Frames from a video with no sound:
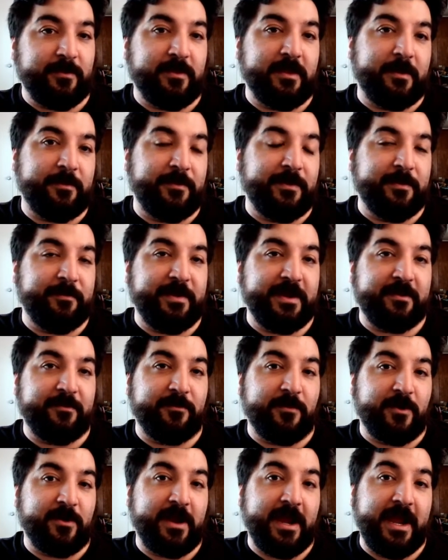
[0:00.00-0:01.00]
a bit of
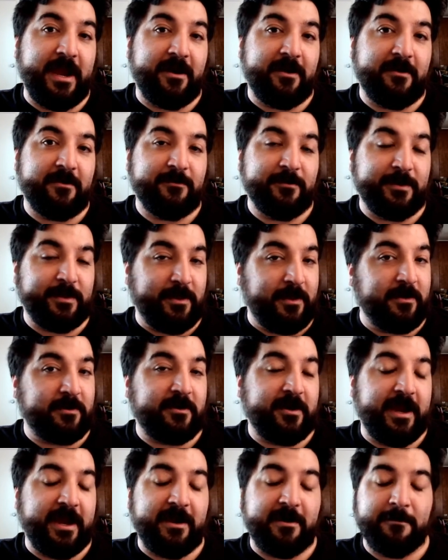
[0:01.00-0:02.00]
more hair, with
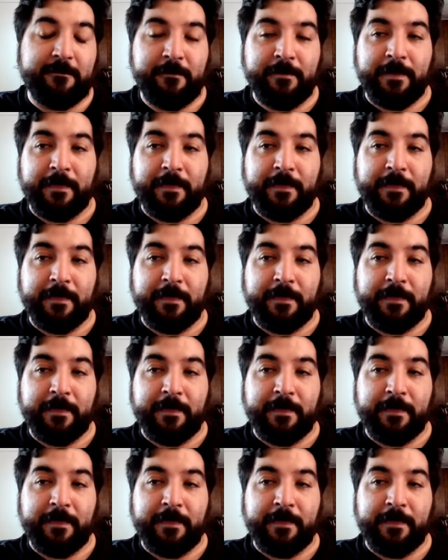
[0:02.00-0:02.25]
longer hair,